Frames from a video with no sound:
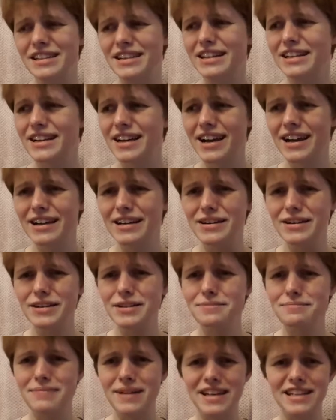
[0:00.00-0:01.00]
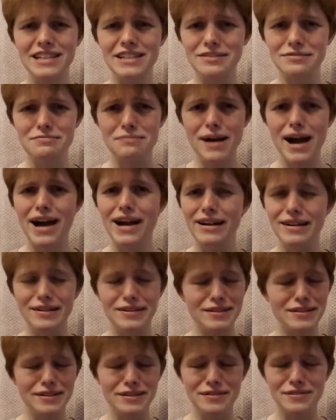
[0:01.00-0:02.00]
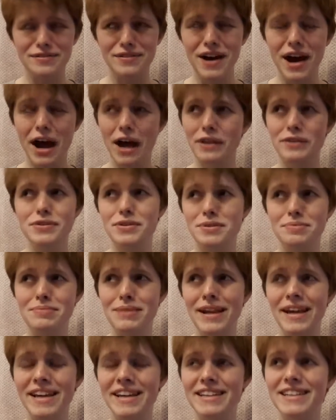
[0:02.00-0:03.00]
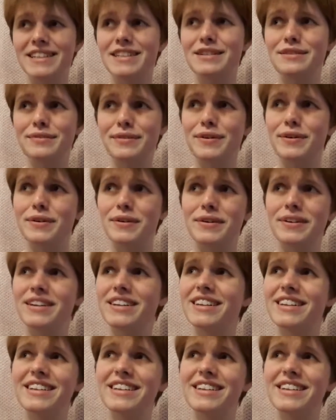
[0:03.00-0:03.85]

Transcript: like, I got a massive pack of 100 blades for